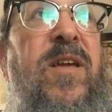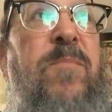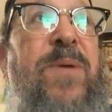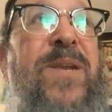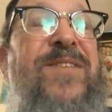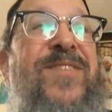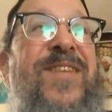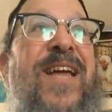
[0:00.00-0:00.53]

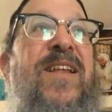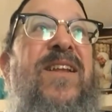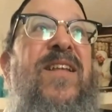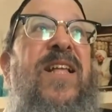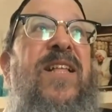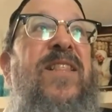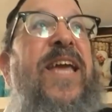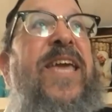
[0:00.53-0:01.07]
But it's not
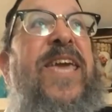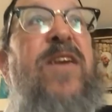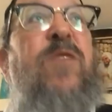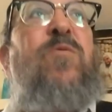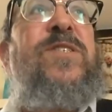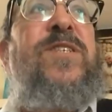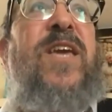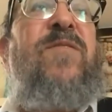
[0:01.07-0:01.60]
like he
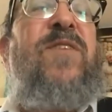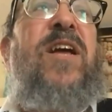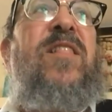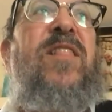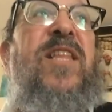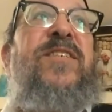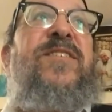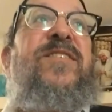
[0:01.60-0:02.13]
was giving a
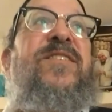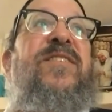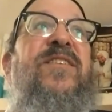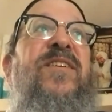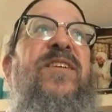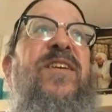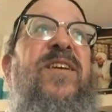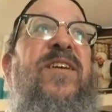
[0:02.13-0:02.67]
list
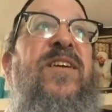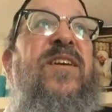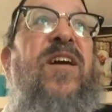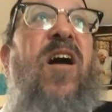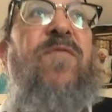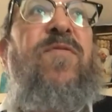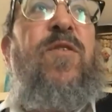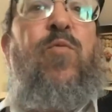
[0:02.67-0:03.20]

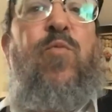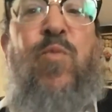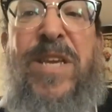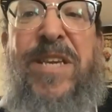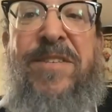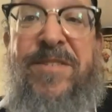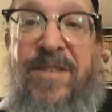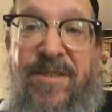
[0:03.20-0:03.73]
of the
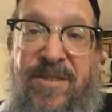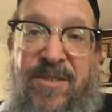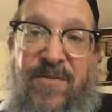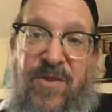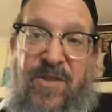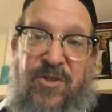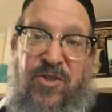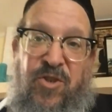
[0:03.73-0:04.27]
reasons
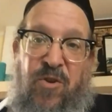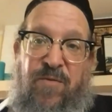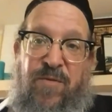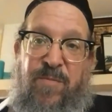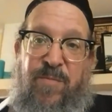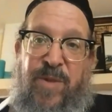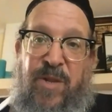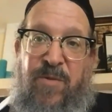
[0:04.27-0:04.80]
for the
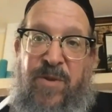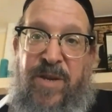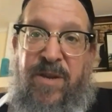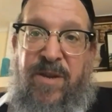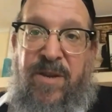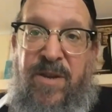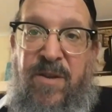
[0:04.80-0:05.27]
shofar blowing.